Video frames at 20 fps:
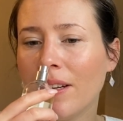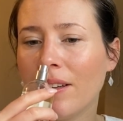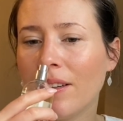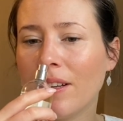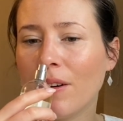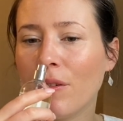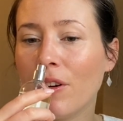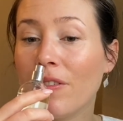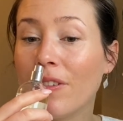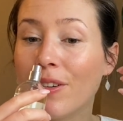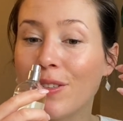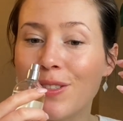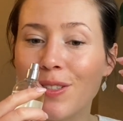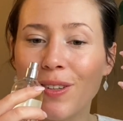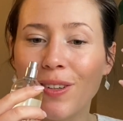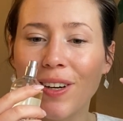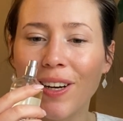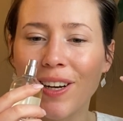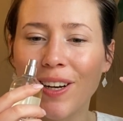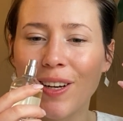Then we've also
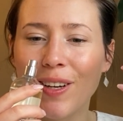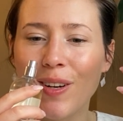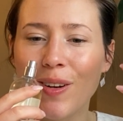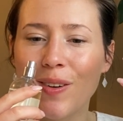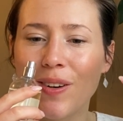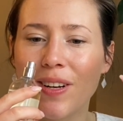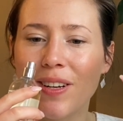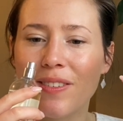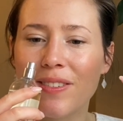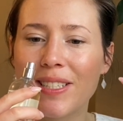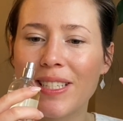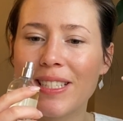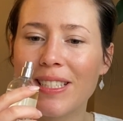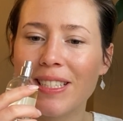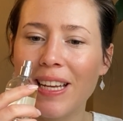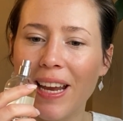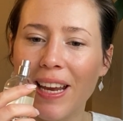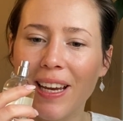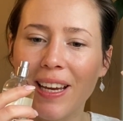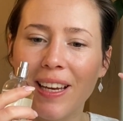got a note of
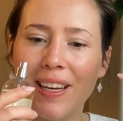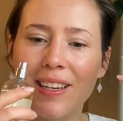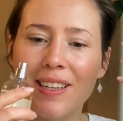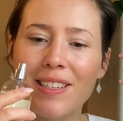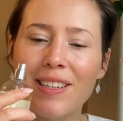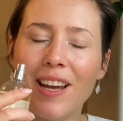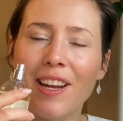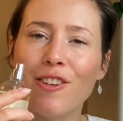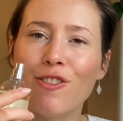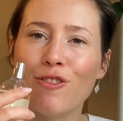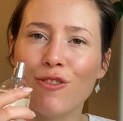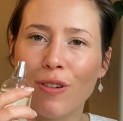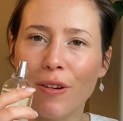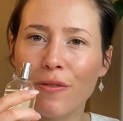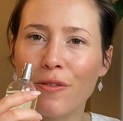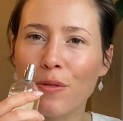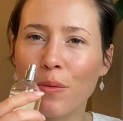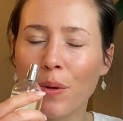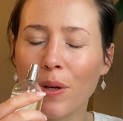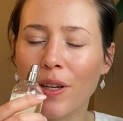sand and
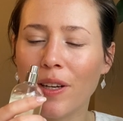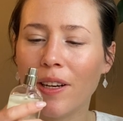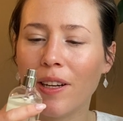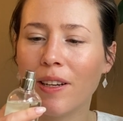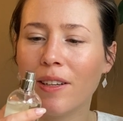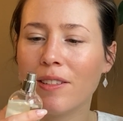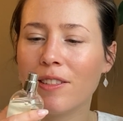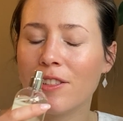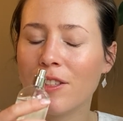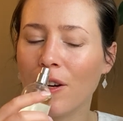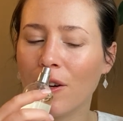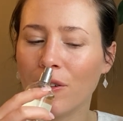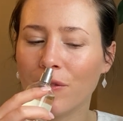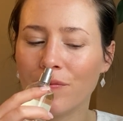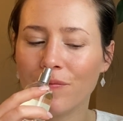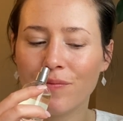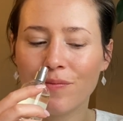driftwood, so